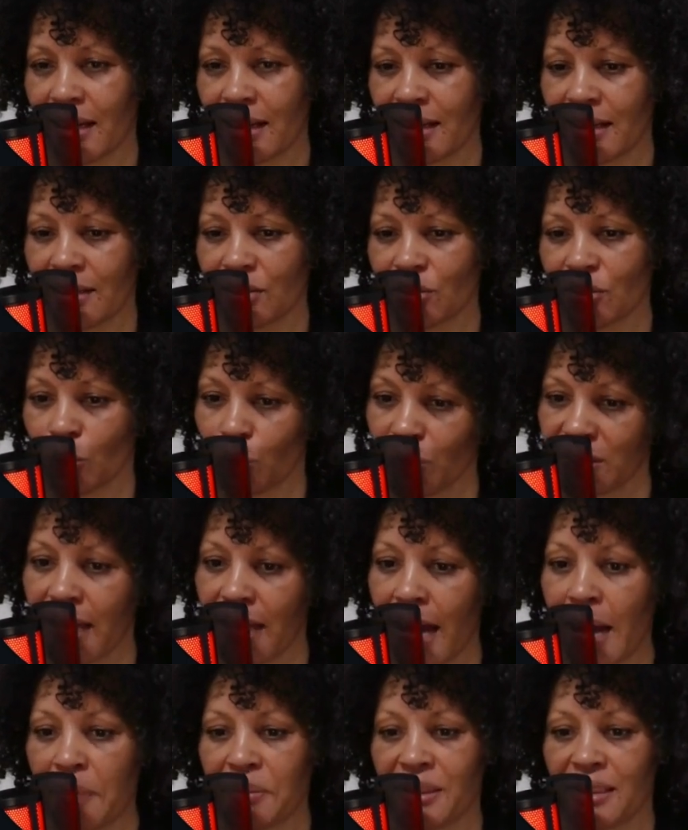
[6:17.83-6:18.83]
So what's
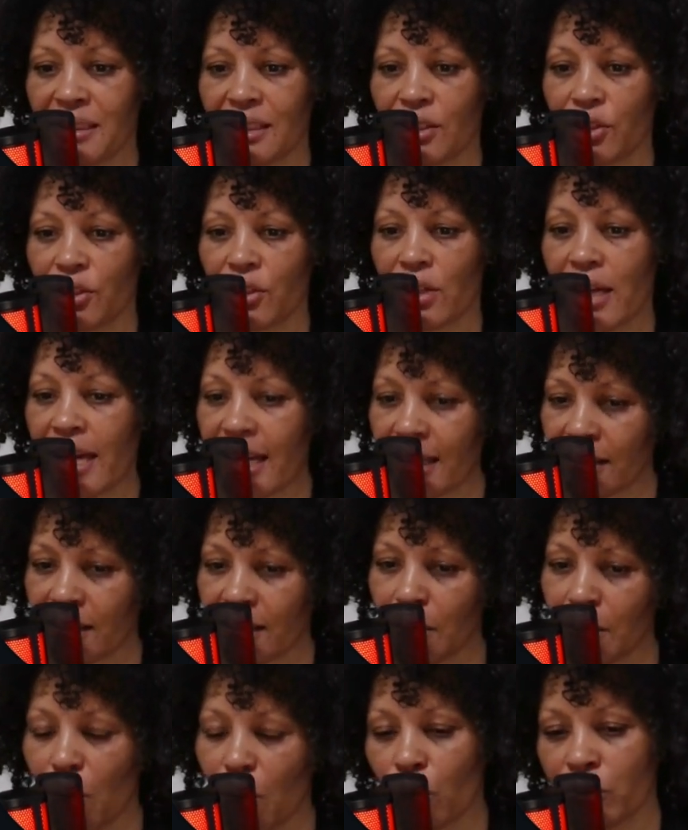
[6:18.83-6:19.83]
happening here?
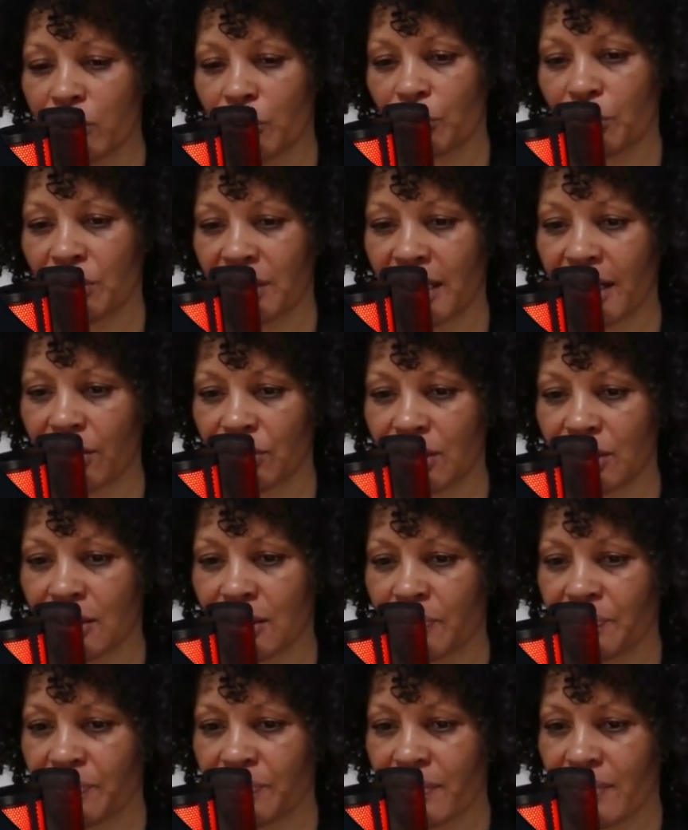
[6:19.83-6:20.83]
Income holds
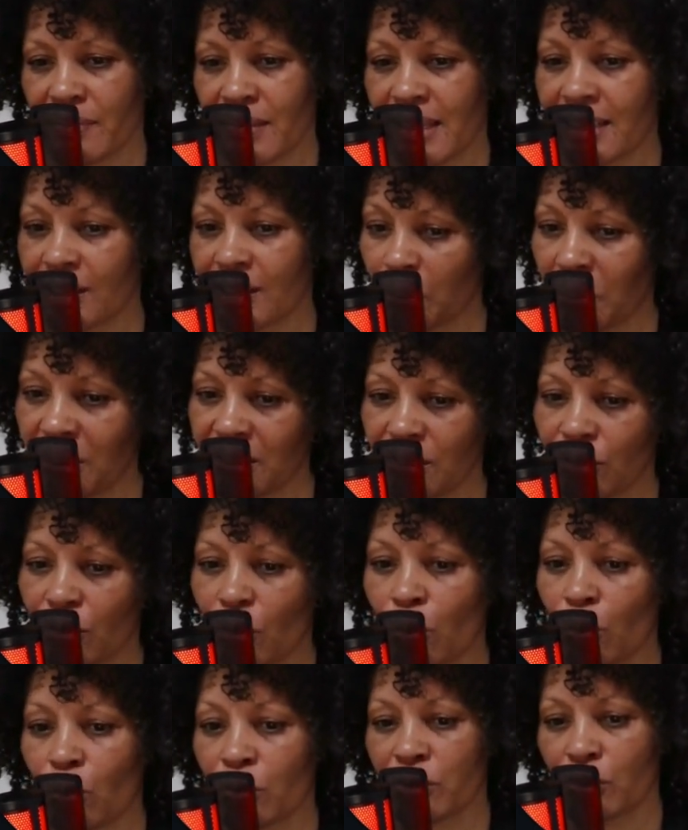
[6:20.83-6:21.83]
3,000, expenses
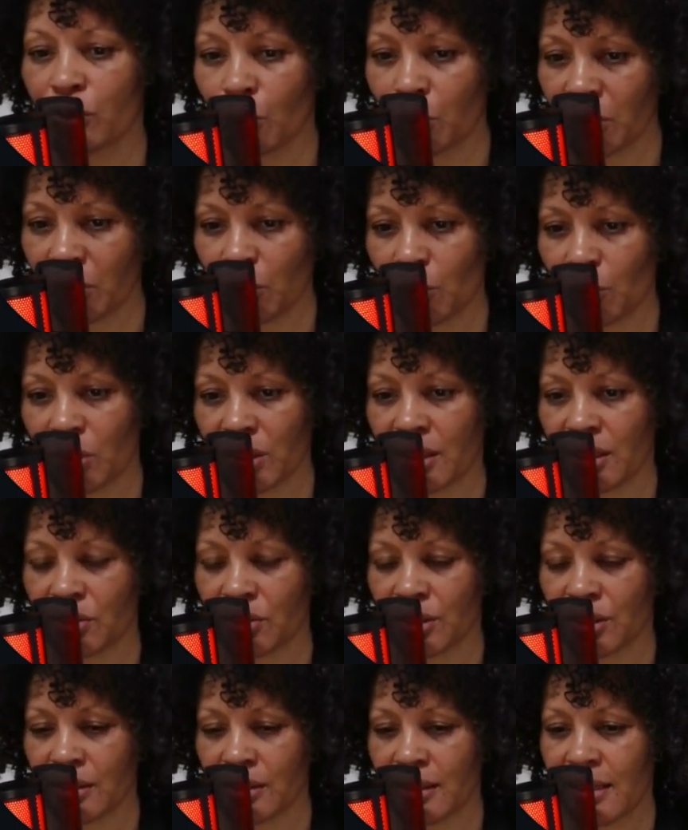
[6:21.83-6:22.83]
holds
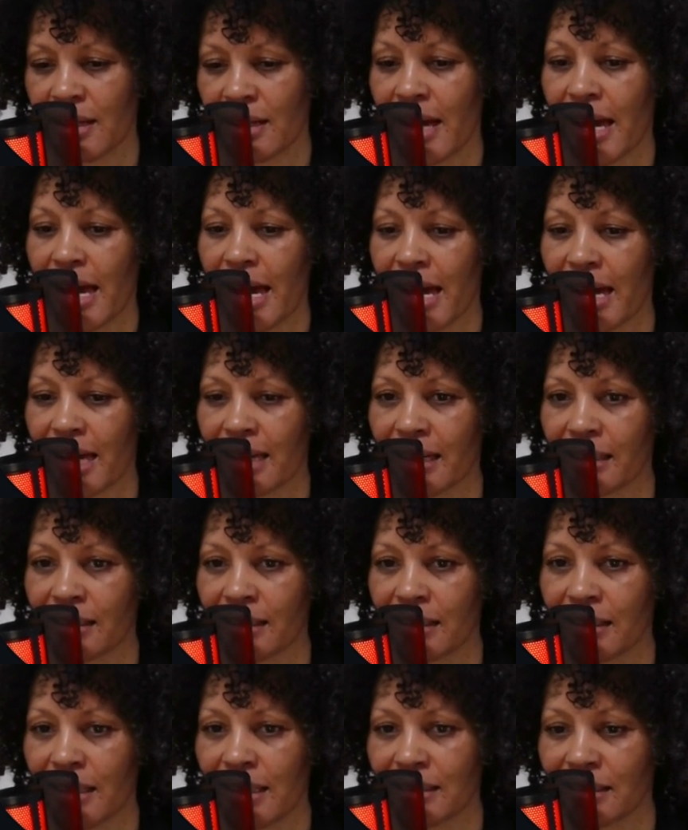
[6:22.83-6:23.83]
2,100,
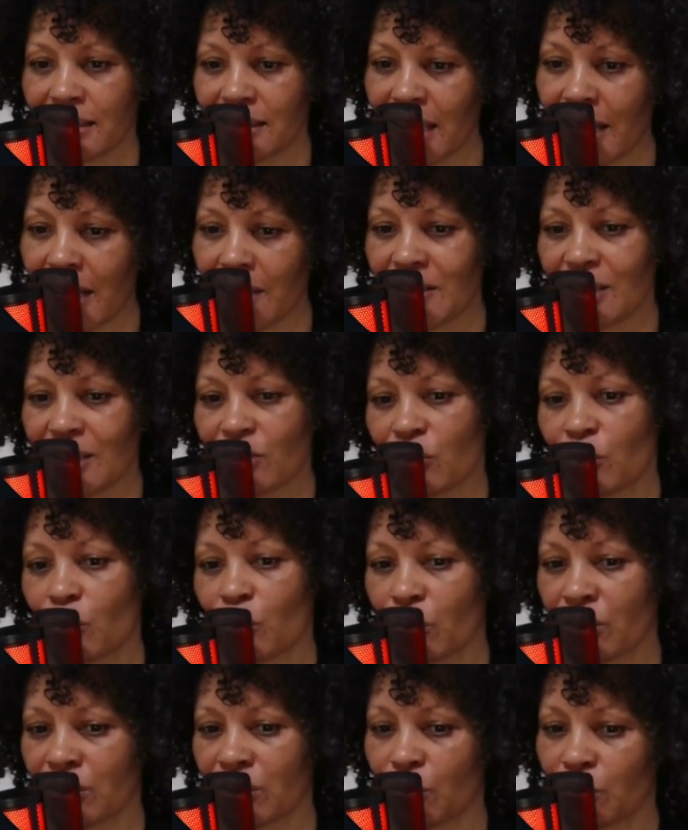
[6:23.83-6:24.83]
and savings
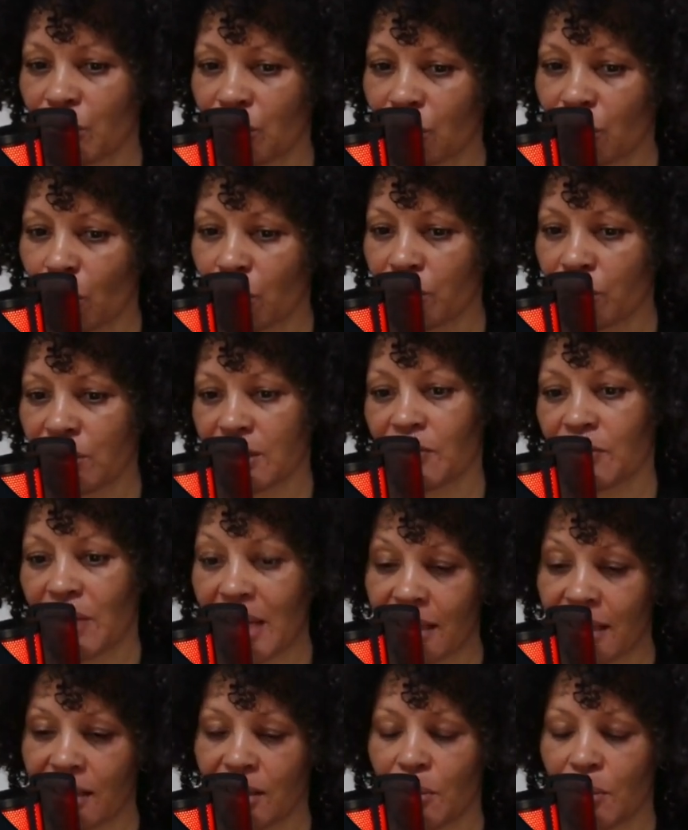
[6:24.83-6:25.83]
stores the results of
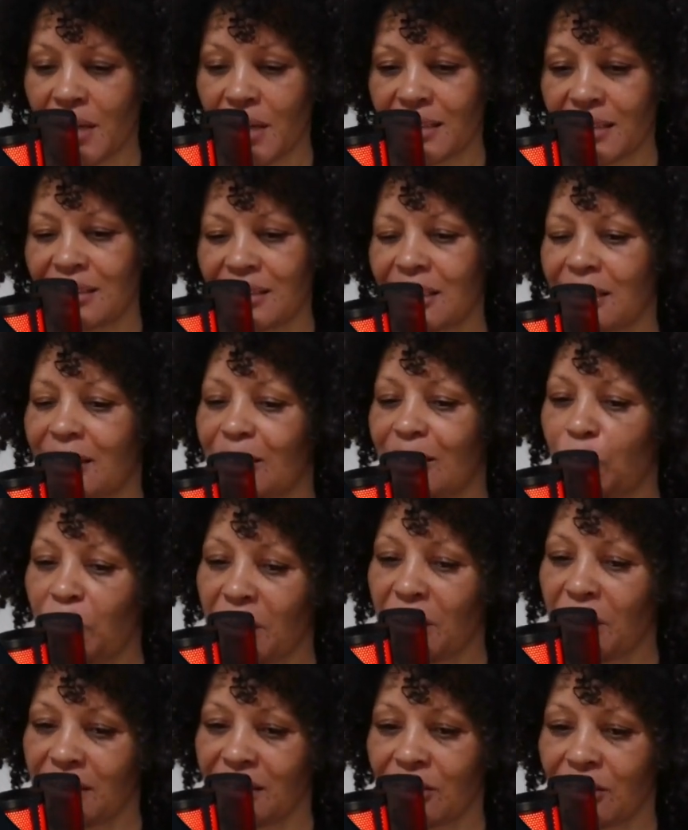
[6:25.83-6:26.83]
income minus
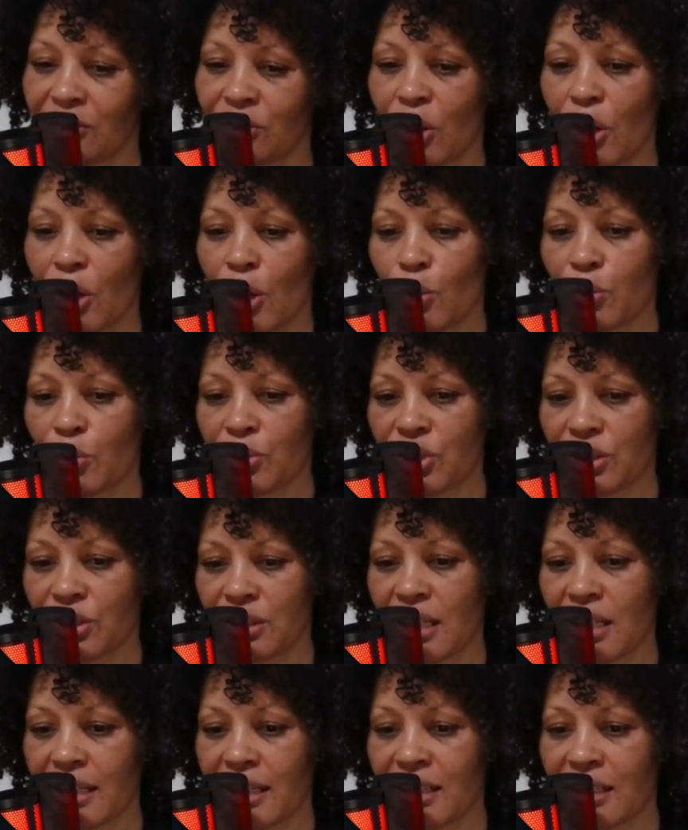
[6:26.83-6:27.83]
expenses, which is
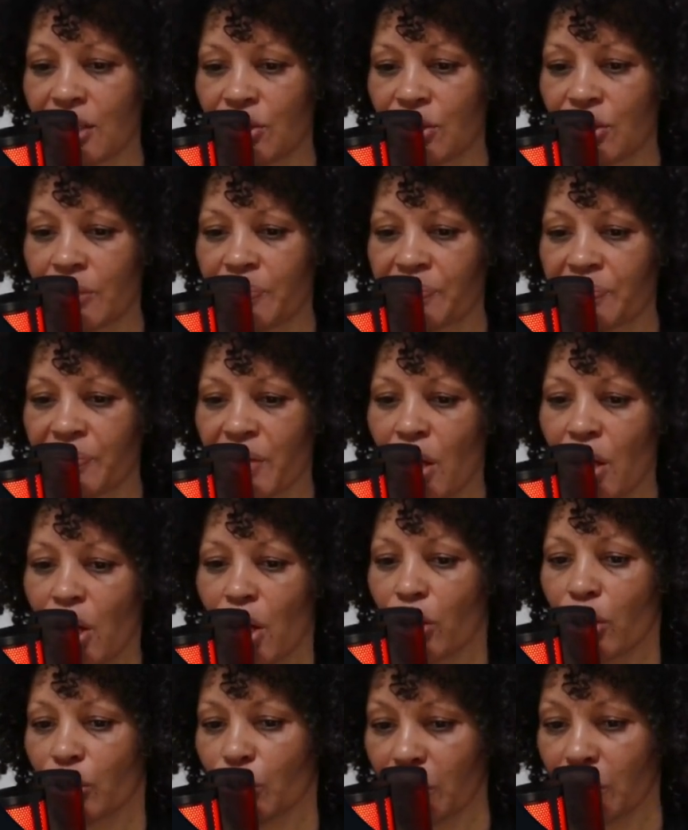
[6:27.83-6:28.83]
900.
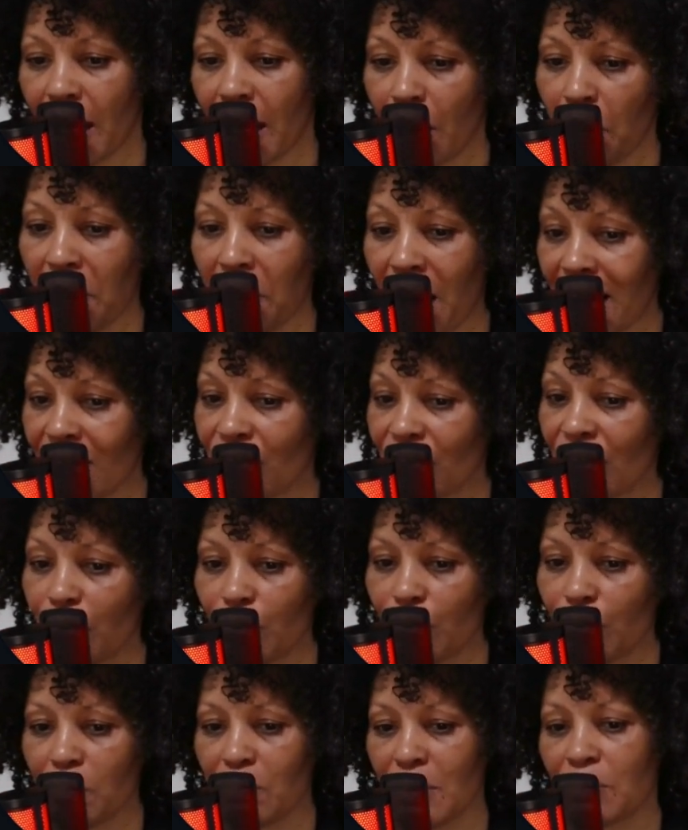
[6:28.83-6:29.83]
So now Python
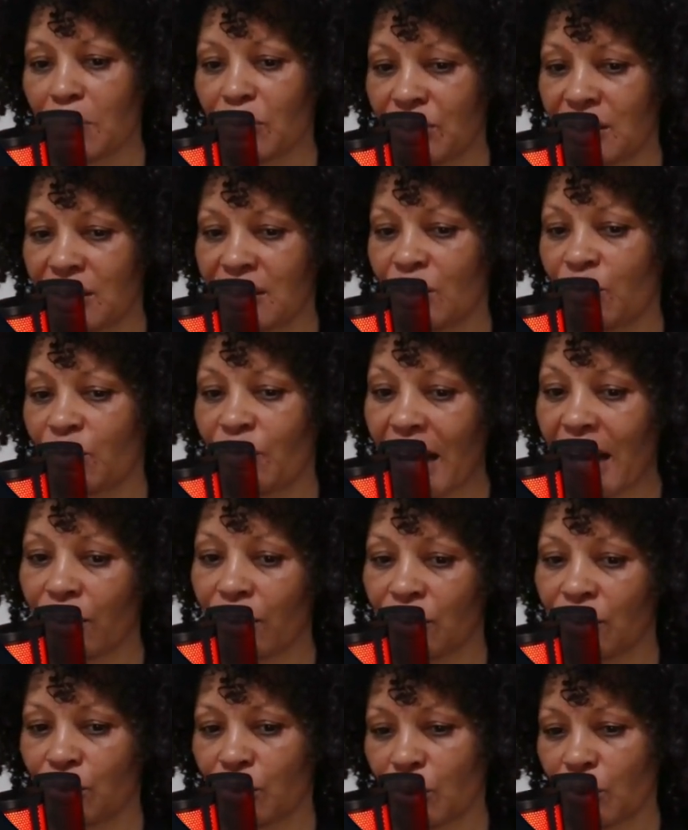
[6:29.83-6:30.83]
remembers these
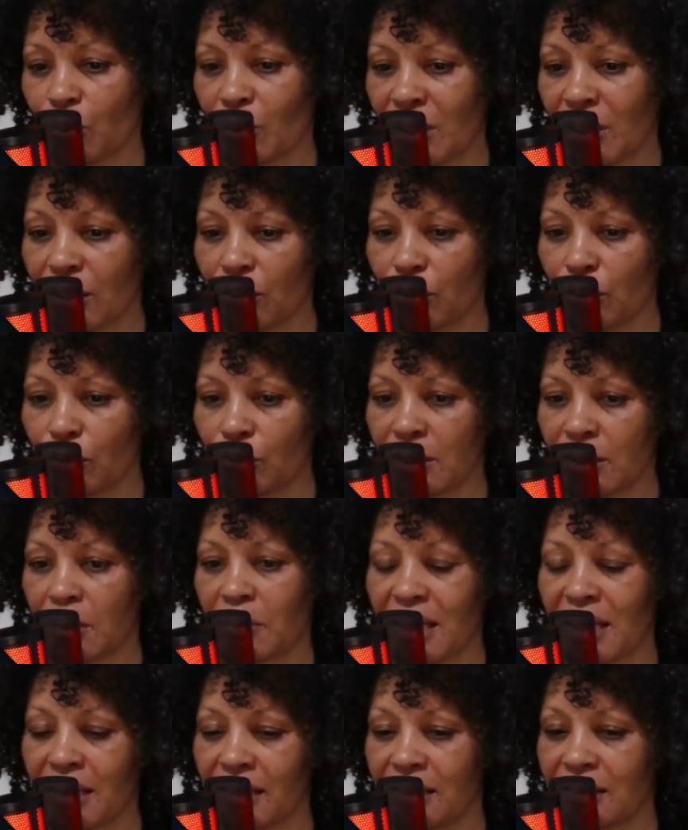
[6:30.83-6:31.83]
values so we can use them
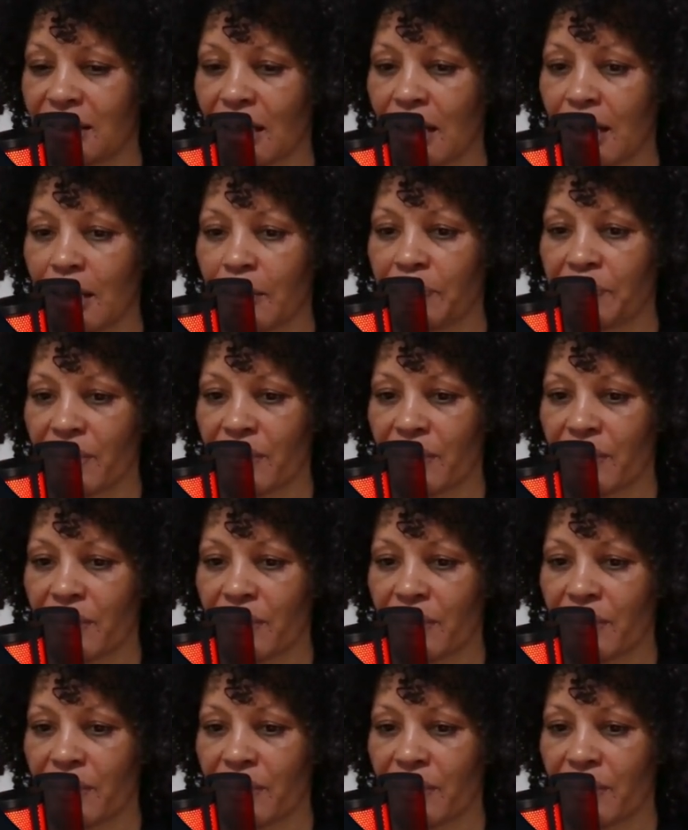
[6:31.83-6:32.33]
anytime.